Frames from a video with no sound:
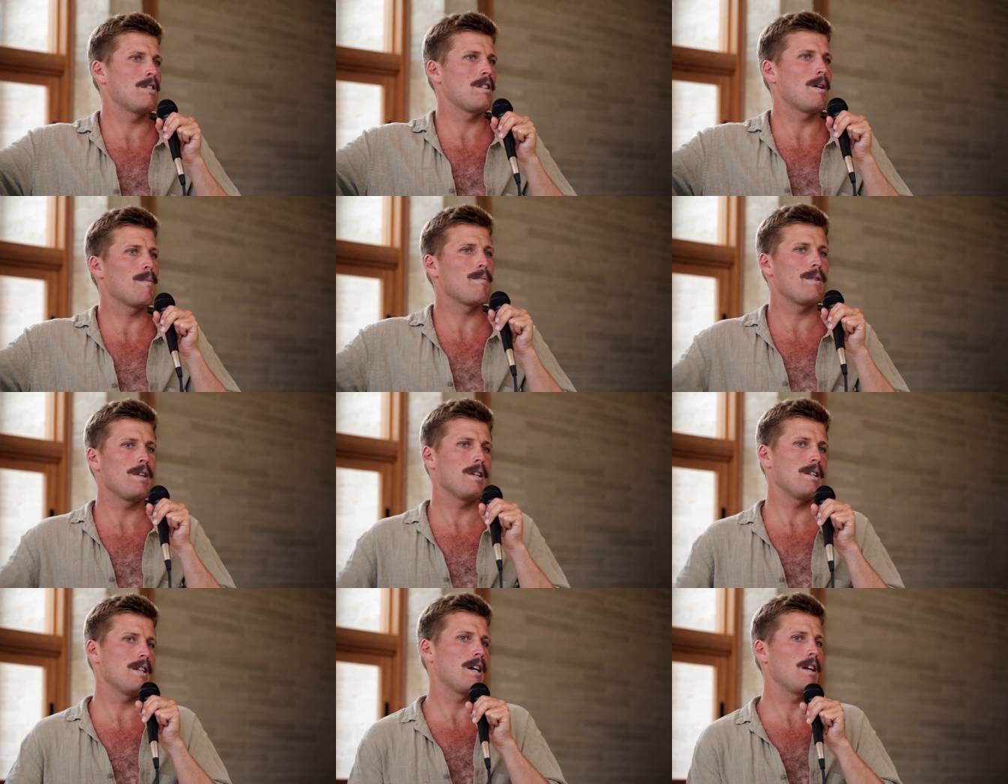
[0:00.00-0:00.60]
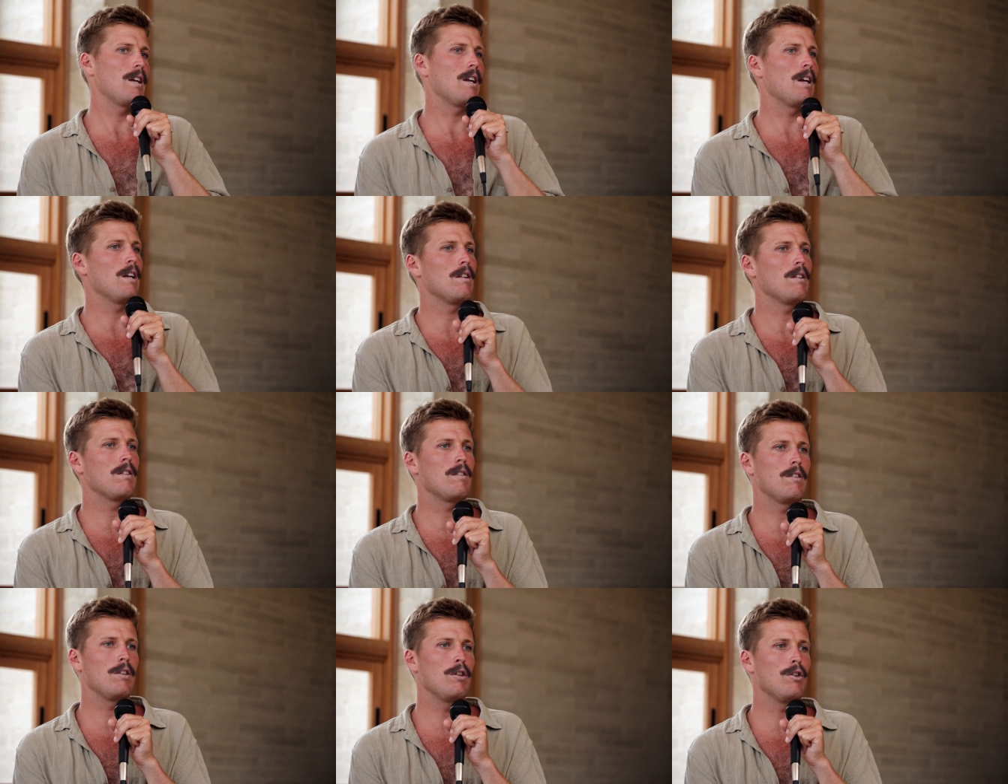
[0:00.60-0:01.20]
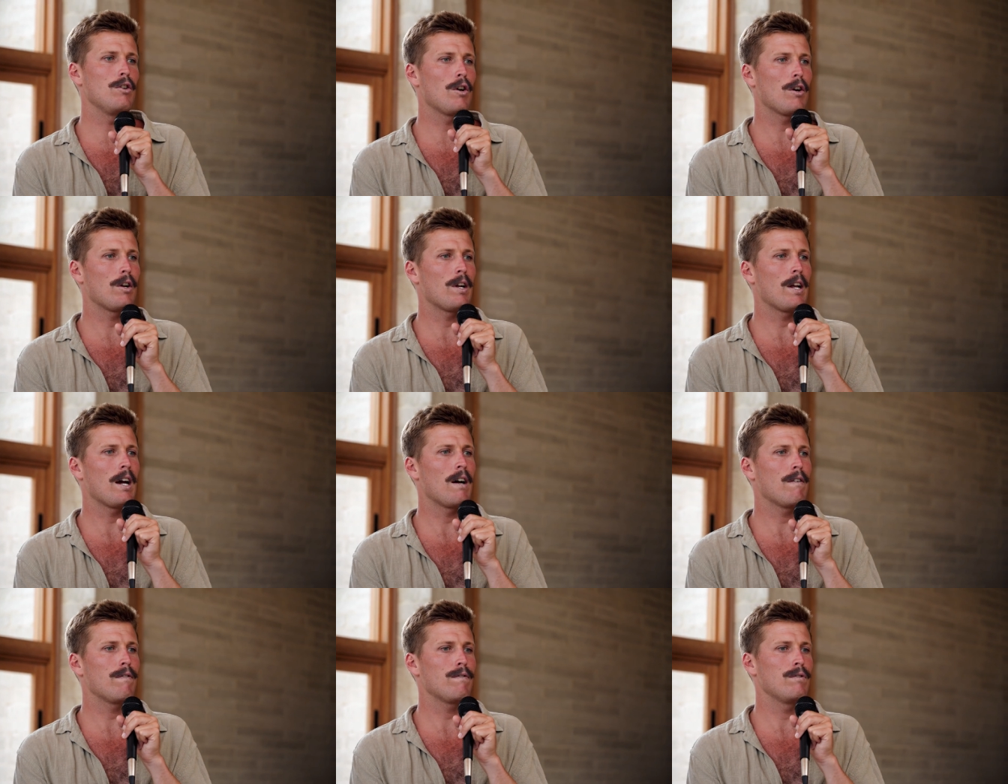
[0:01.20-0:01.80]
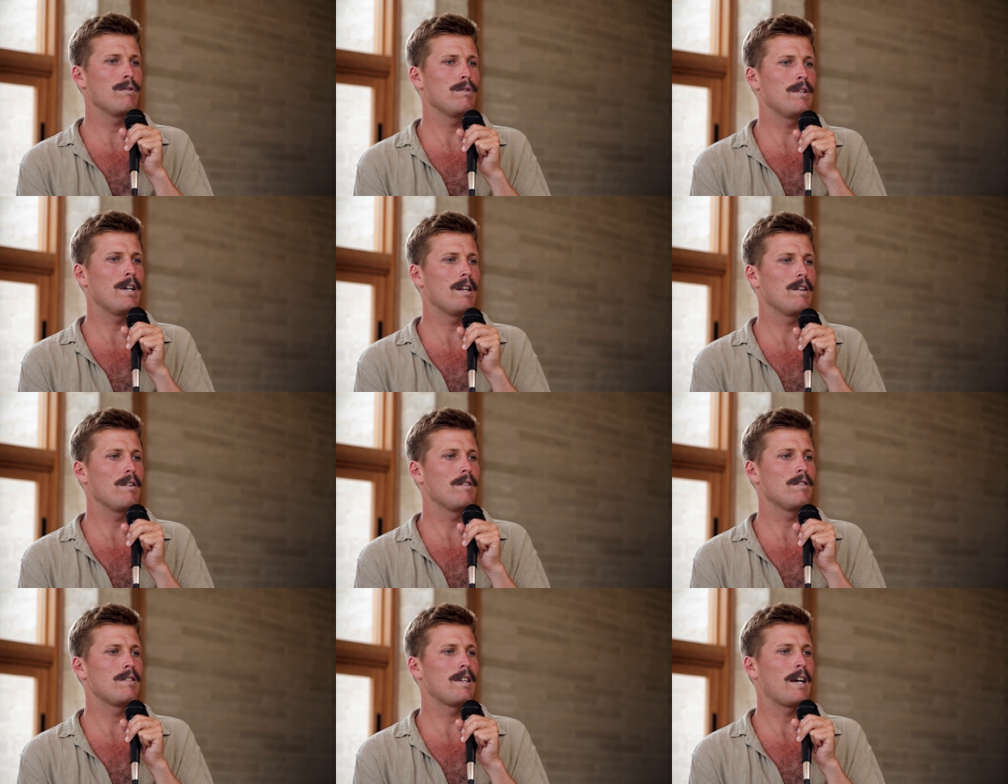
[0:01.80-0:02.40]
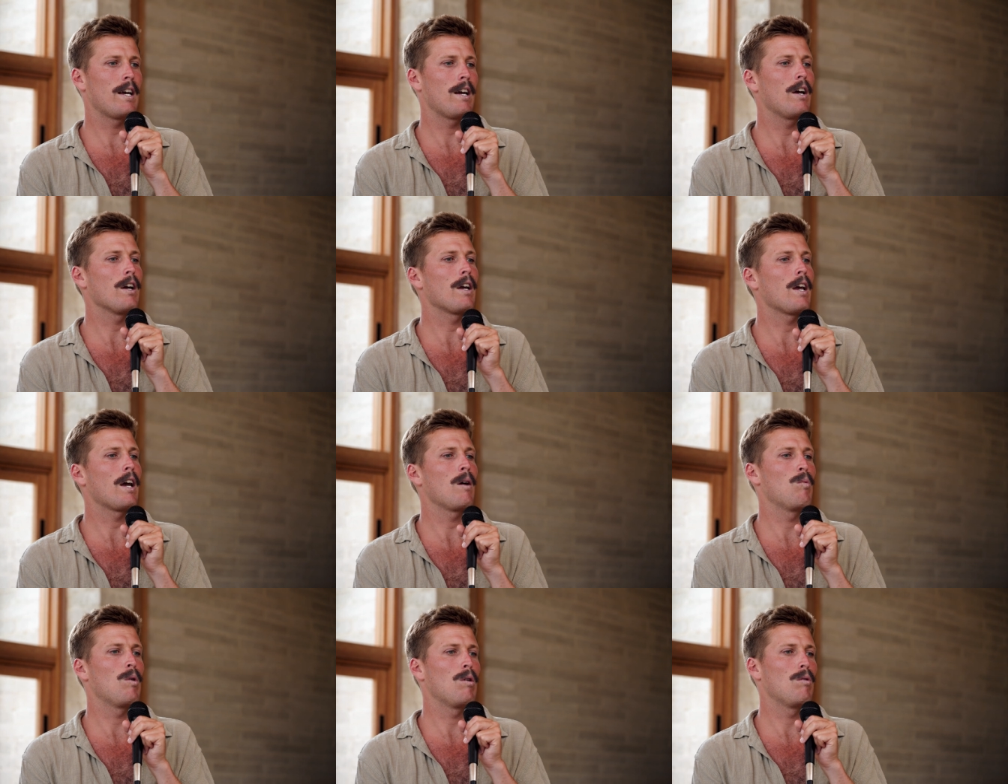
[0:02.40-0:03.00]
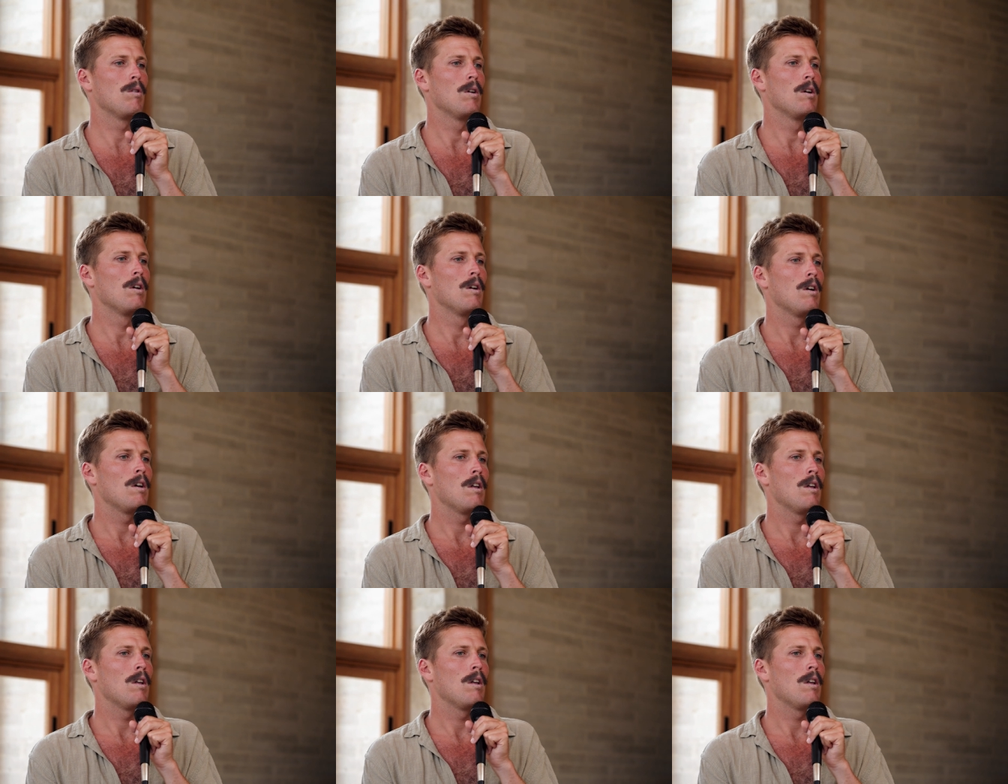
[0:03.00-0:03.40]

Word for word: something that it, you don't have to then say, okay, well,